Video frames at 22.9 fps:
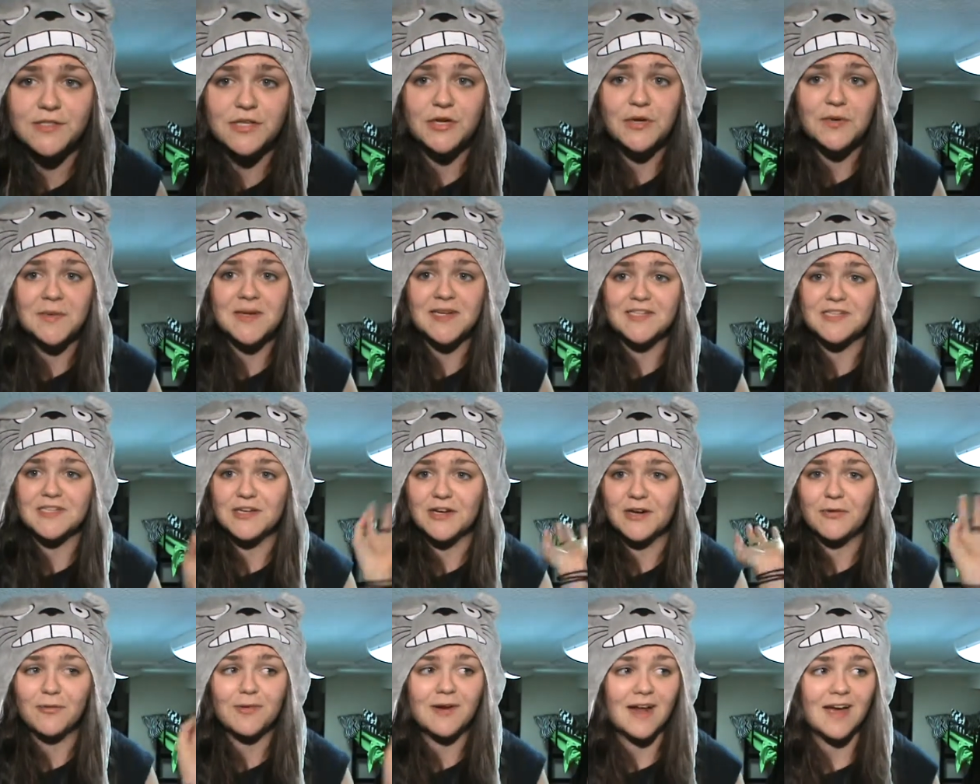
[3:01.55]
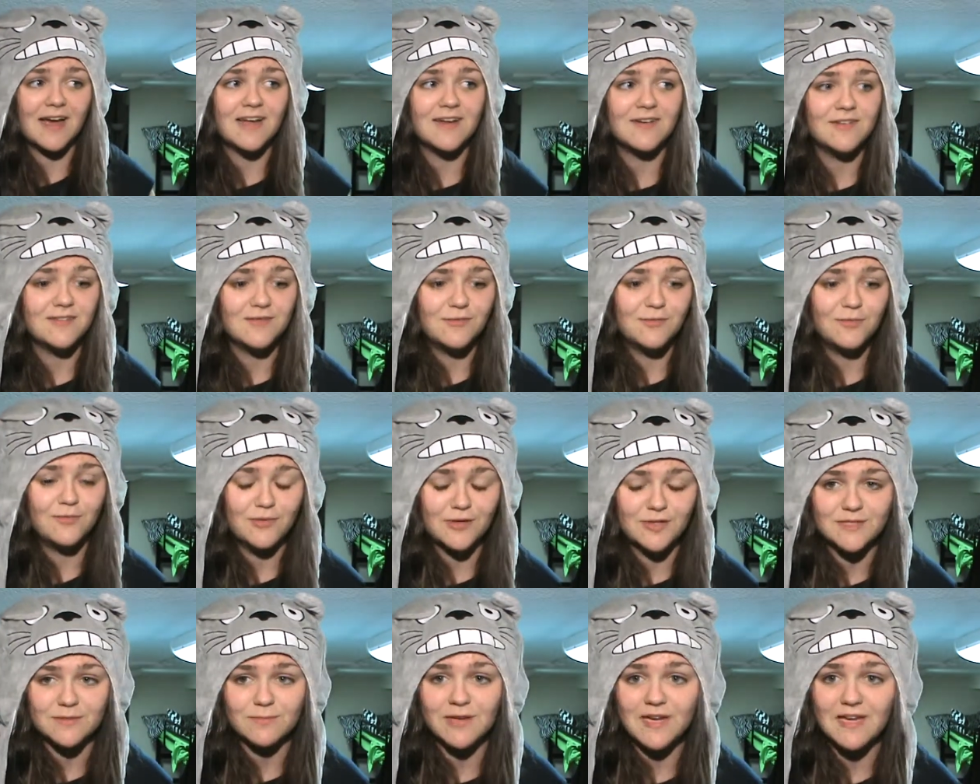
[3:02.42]
two weeks ago when I
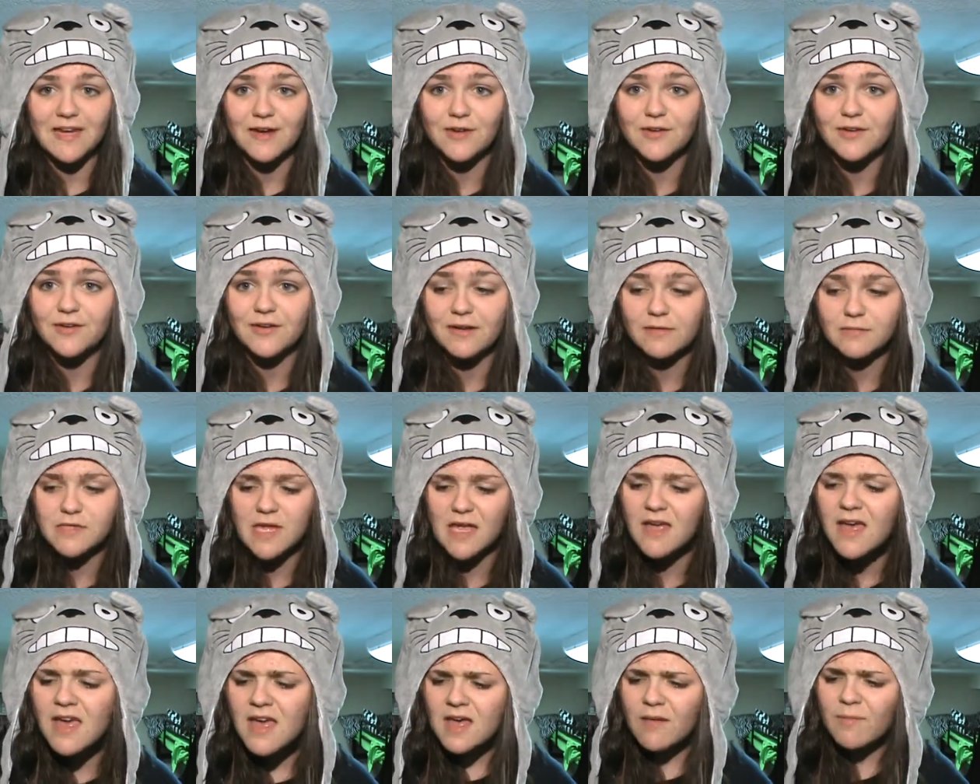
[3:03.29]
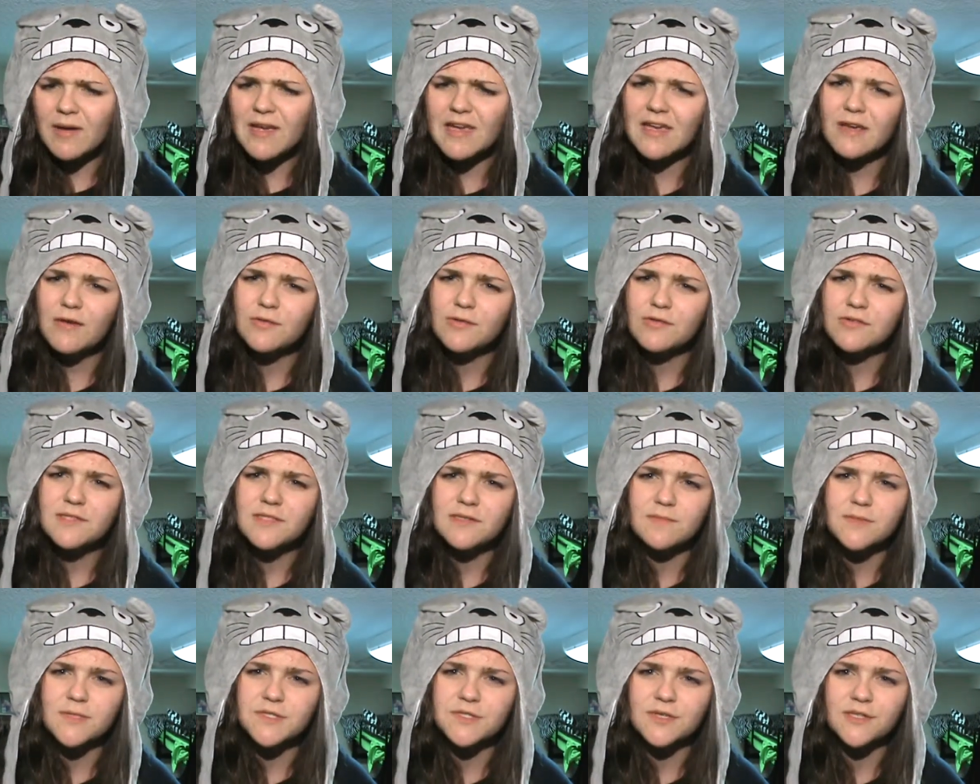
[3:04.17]
looked at my counter and I was like, my counter
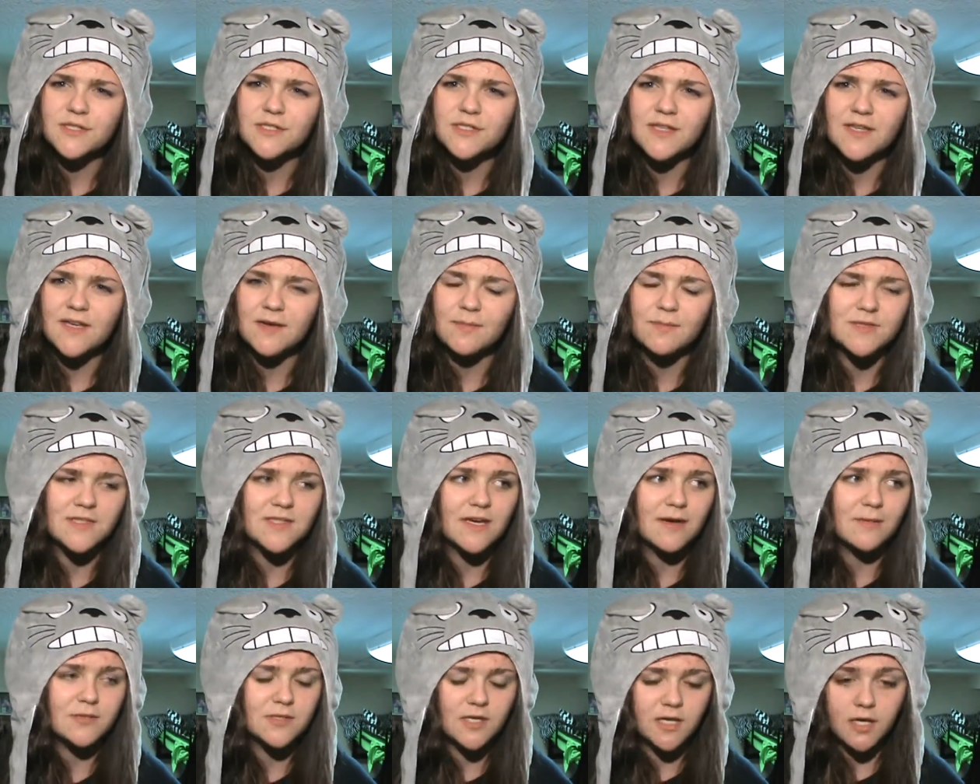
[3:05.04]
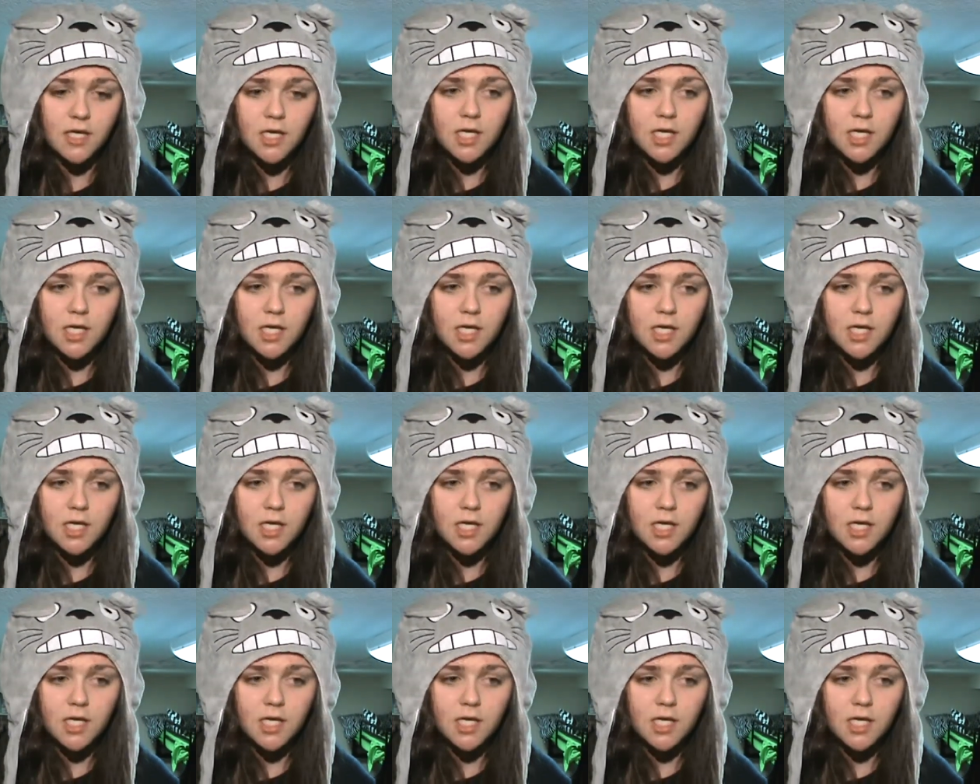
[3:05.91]
seems strangely empty. I was like,